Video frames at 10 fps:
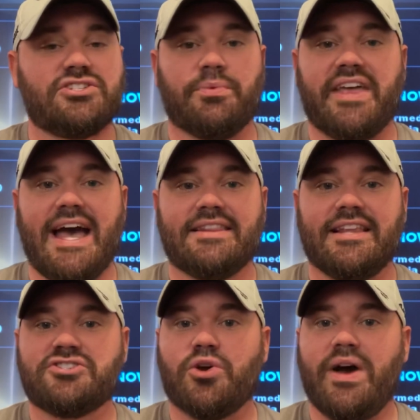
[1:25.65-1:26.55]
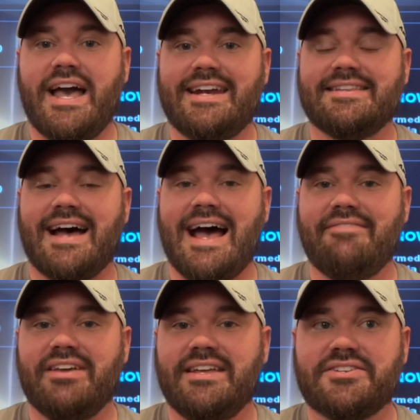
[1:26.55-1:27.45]
And with that, let's go ahead and
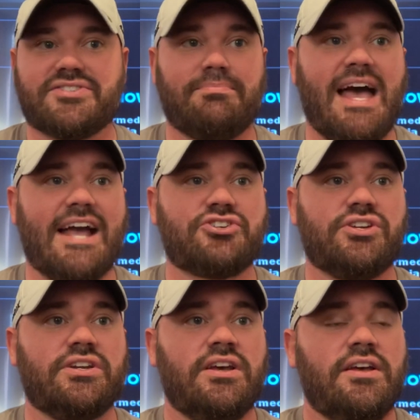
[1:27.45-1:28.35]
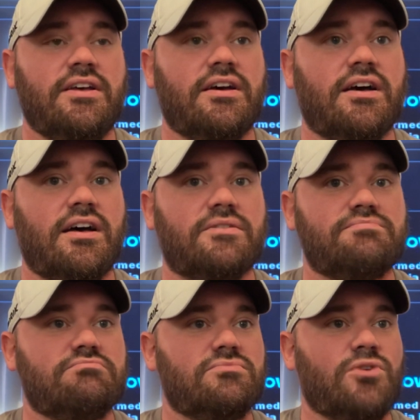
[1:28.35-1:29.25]
dive into some action. Uh,
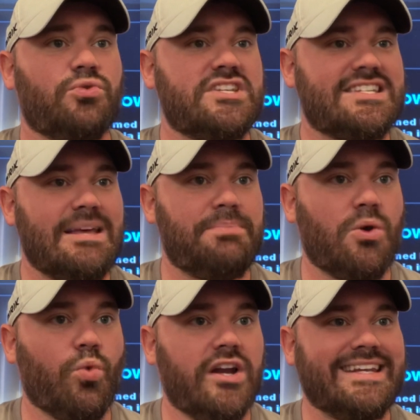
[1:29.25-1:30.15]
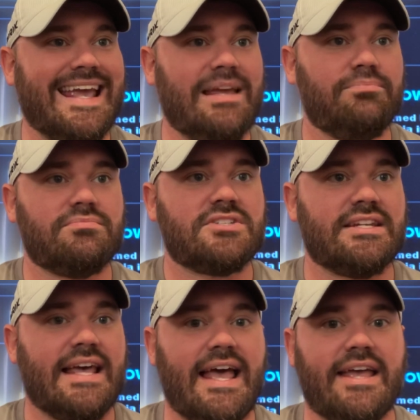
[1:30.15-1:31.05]
only skipping one game
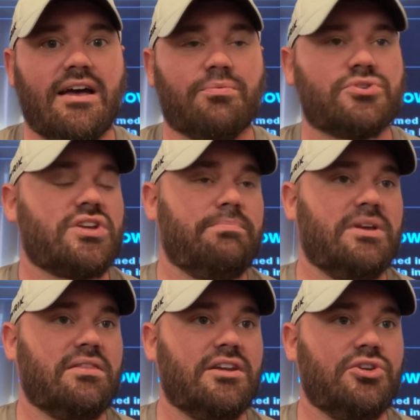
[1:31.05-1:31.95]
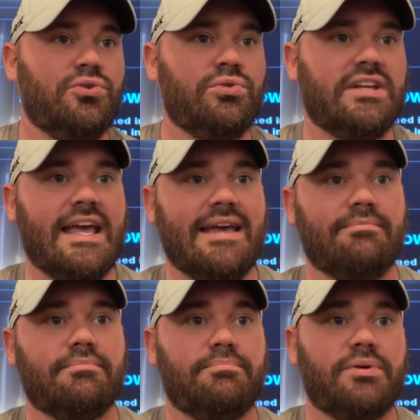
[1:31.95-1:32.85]
today. Uh, we're skipping the noon
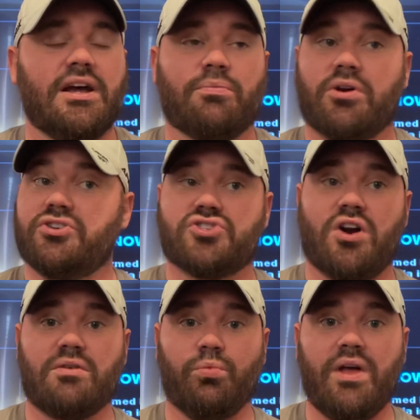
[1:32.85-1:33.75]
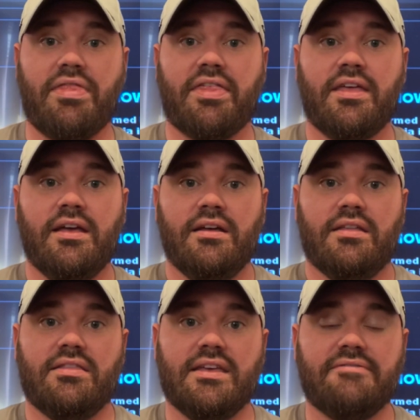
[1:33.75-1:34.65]
game, but uh, we're going to start with
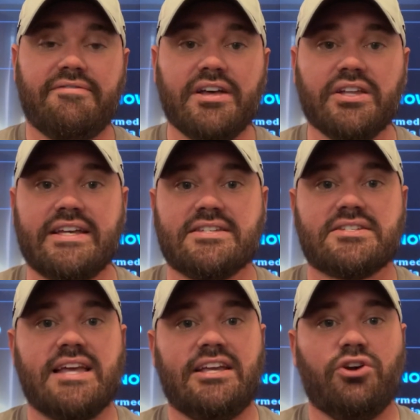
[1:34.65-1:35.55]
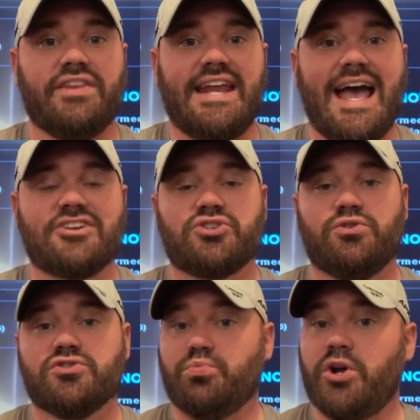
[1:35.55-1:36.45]
the Phillies taking on the
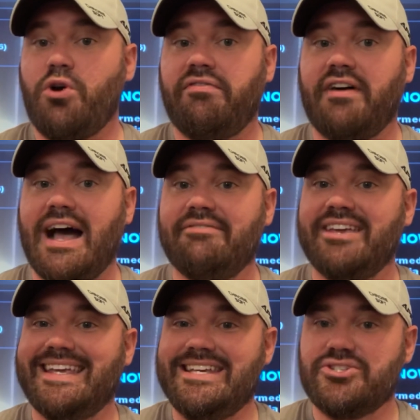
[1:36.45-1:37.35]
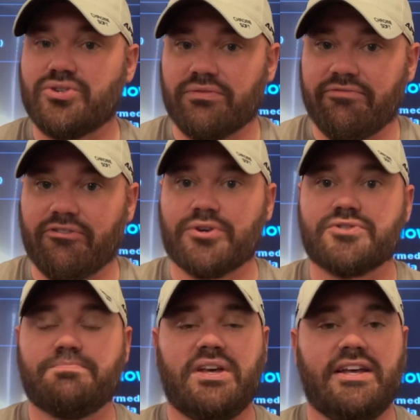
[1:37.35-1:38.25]
Nationals, 105 Eastern
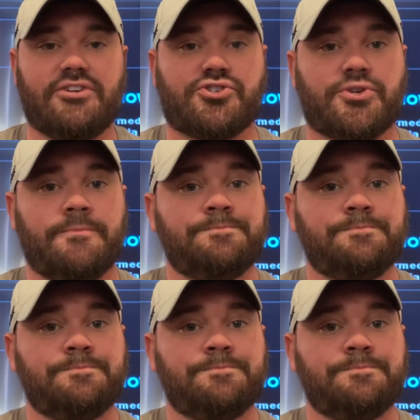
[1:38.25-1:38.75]
first pitch.